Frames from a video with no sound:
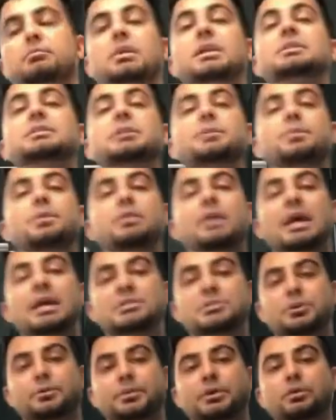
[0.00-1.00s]
multiple
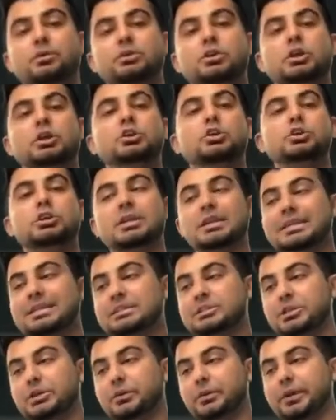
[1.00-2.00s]
attribute utility
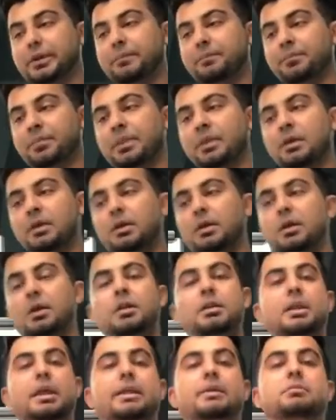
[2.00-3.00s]
theory.
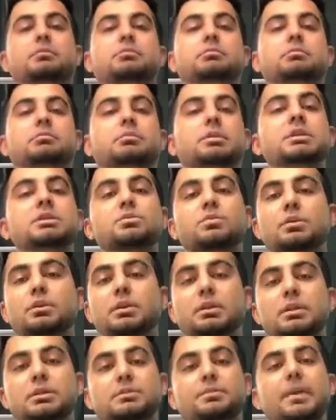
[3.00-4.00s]
Like this
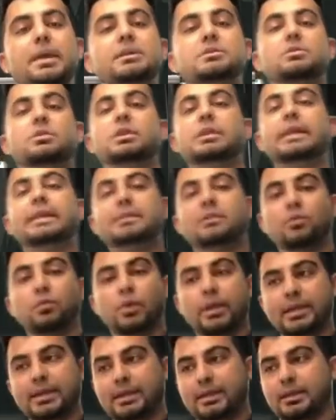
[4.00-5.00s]
one is based on linear
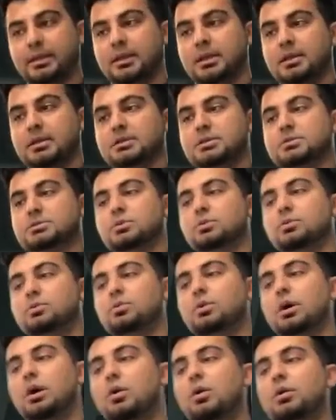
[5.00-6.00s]
weighting.
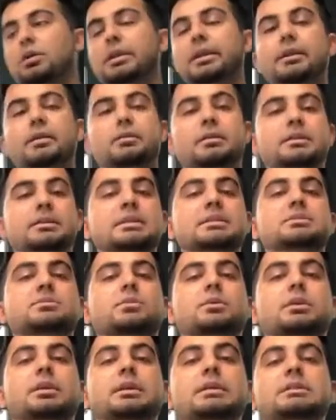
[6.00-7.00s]
So only this
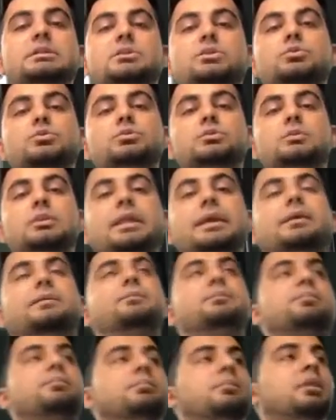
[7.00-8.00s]
one is used like
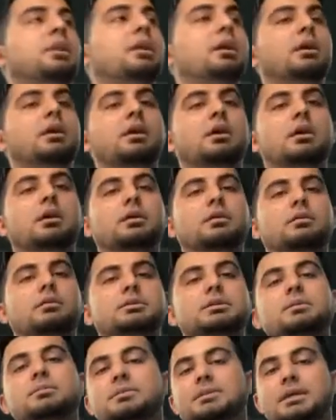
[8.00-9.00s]

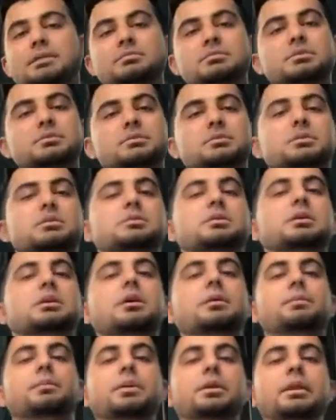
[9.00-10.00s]
sometimes the
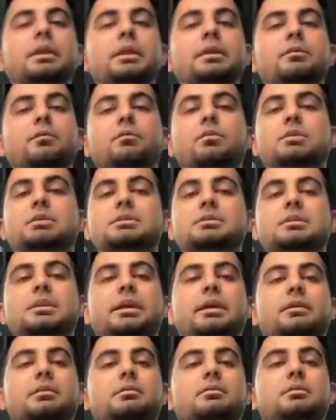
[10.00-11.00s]
company wants
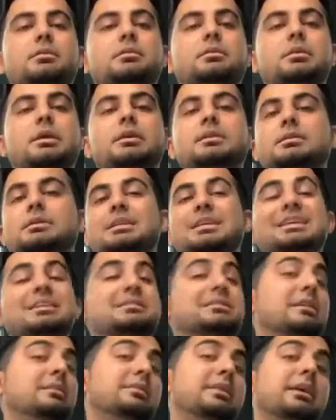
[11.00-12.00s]
like the
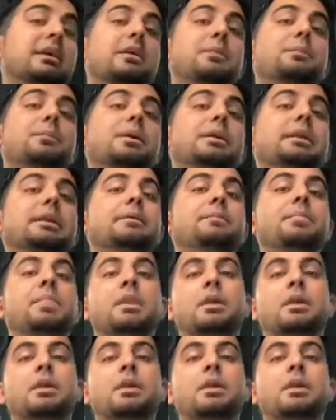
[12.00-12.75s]
company